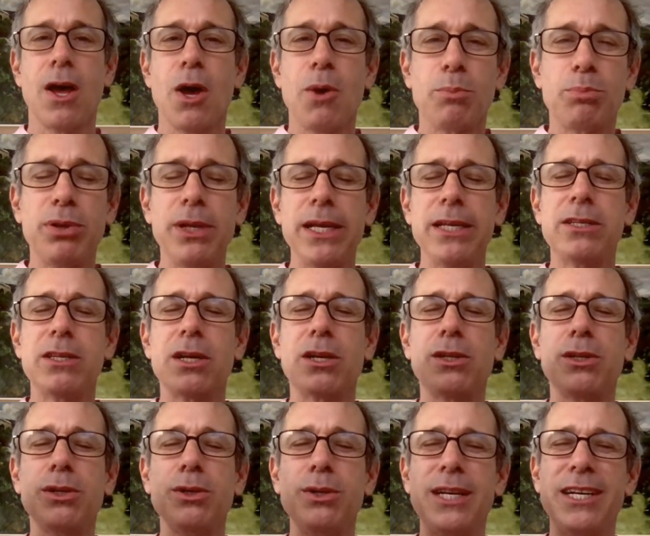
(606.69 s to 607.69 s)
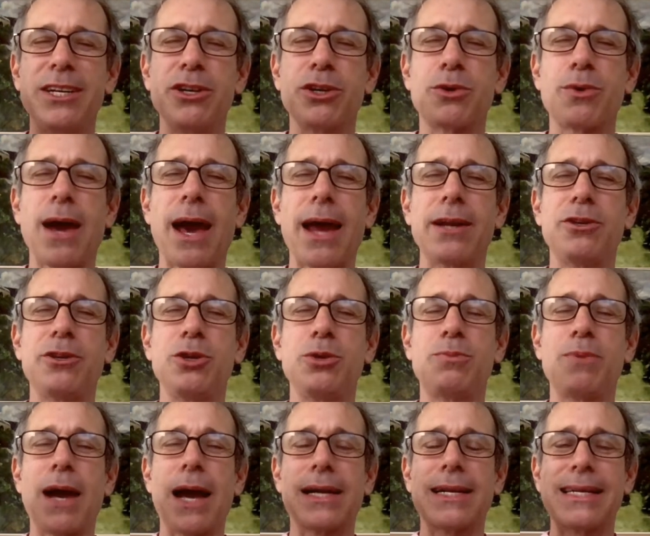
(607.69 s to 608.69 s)
Please include in your gratitude
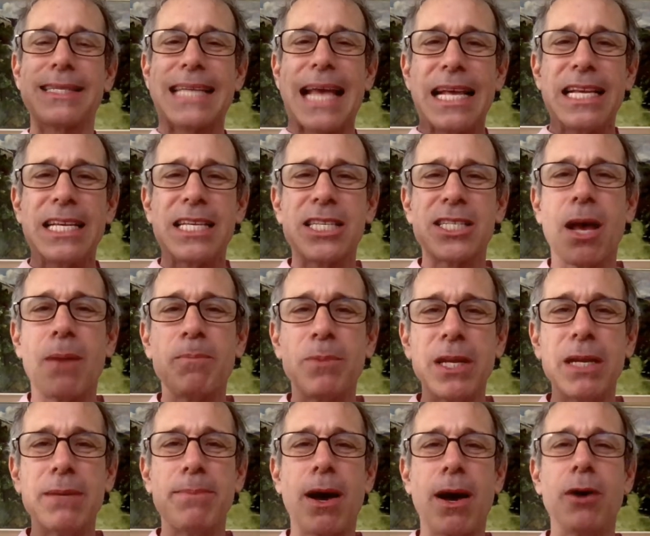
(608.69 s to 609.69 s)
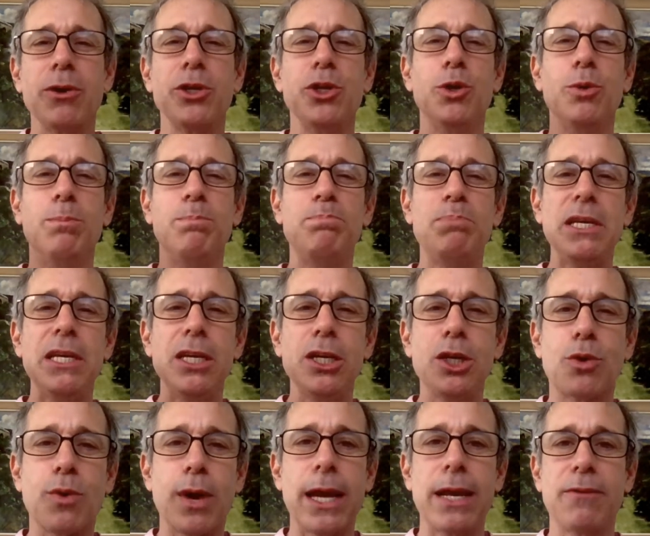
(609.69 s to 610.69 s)
practice something about you. Be
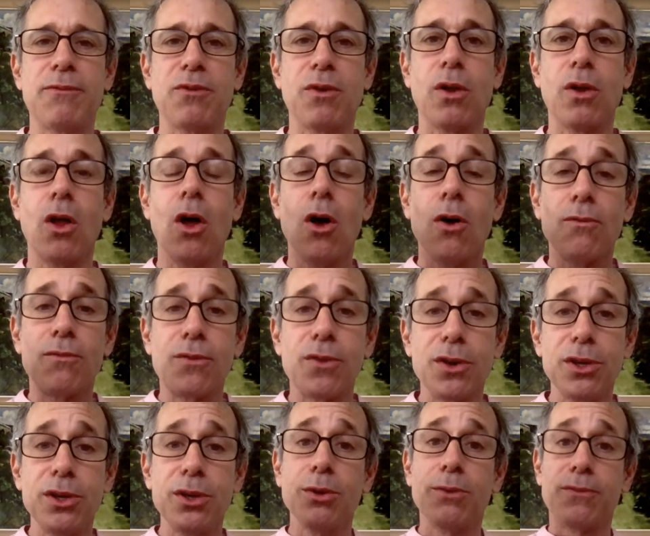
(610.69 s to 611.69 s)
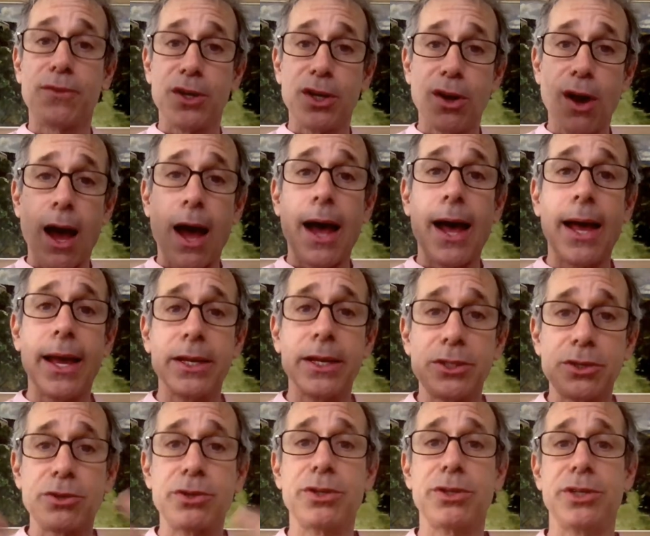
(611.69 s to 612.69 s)
grateful for you, for your eyes
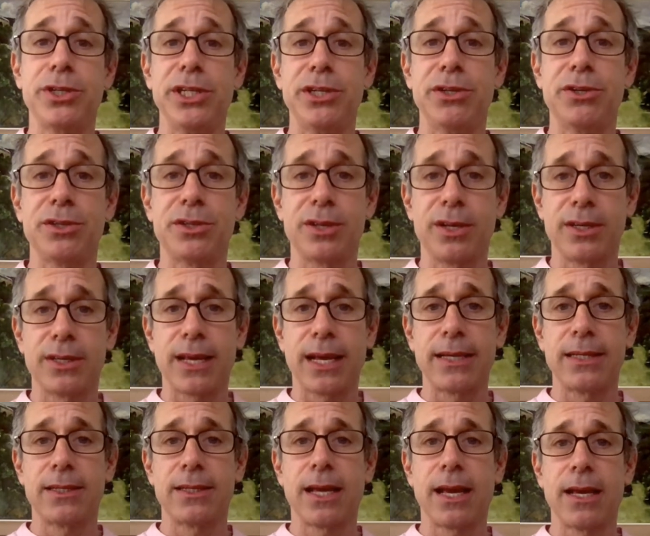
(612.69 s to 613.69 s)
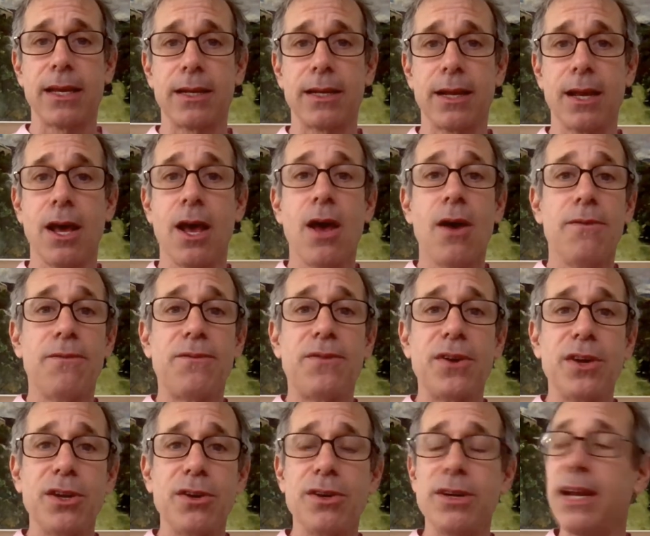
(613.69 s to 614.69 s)
or your ears, as I said, for
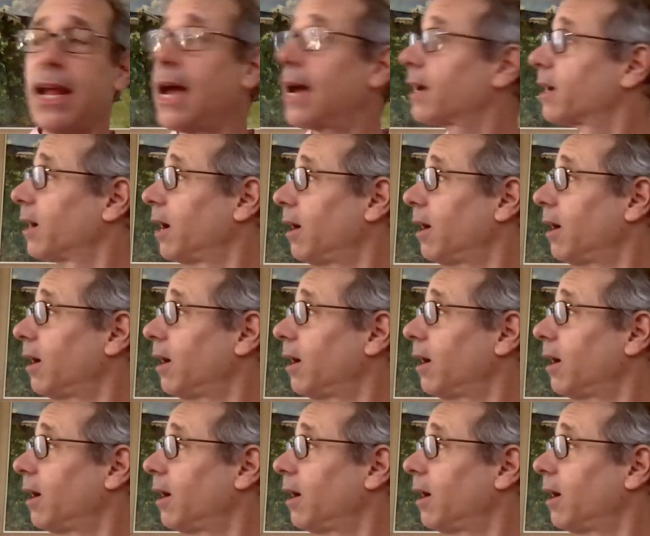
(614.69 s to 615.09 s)
your neck.